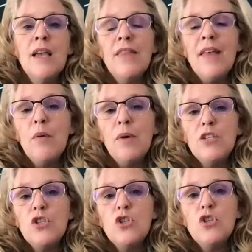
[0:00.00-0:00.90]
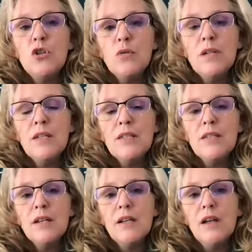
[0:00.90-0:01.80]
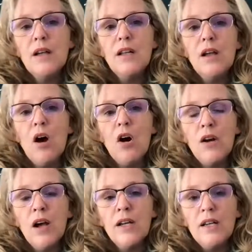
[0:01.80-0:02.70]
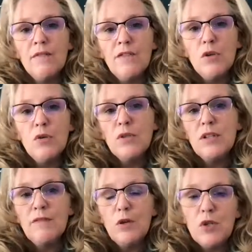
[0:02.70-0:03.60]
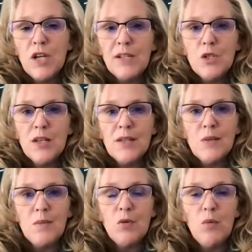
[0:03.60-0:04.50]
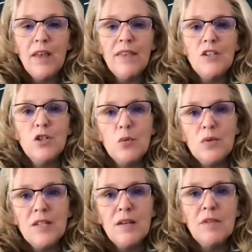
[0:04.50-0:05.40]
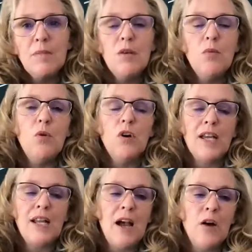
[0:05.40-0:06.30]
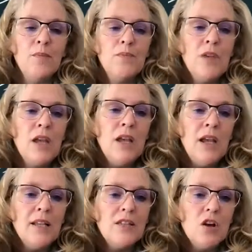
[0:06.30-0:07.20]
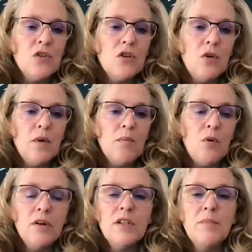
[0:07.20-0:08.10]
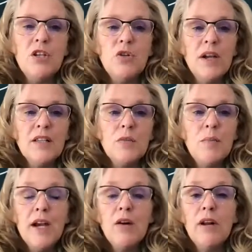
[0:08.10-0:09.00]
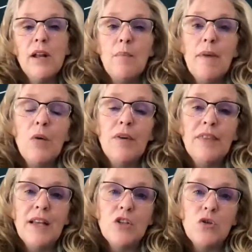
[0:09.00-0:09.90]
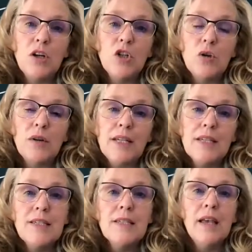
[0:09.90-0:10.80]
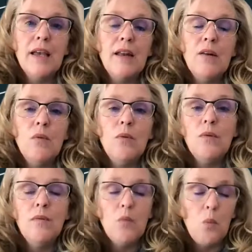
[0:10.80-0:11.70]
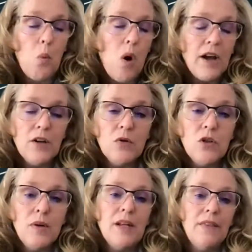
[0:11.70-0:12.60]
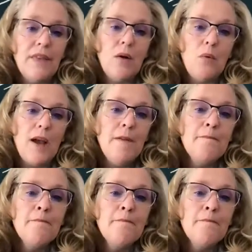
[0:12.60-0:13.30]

That way students are not confused if you change things midway that don't seem to be working out. It's also important to be transparent about what that structure is and why you're doing it that way.